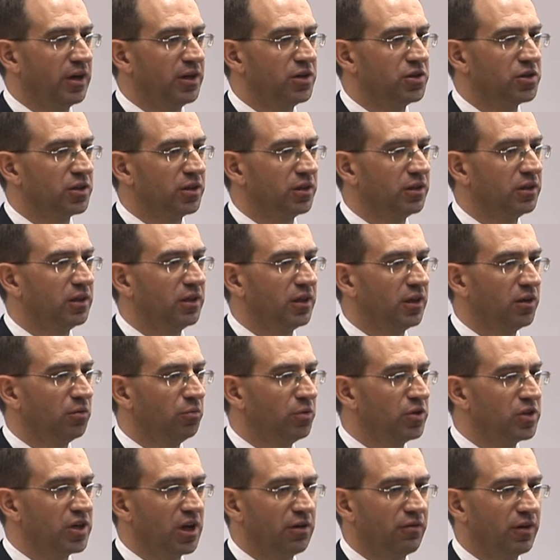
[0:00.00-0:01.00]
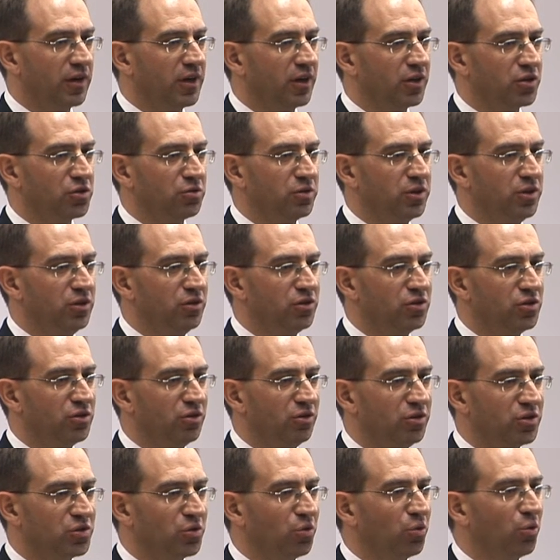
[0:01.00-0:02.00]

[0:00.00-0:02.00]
Asia, whichever country you choose,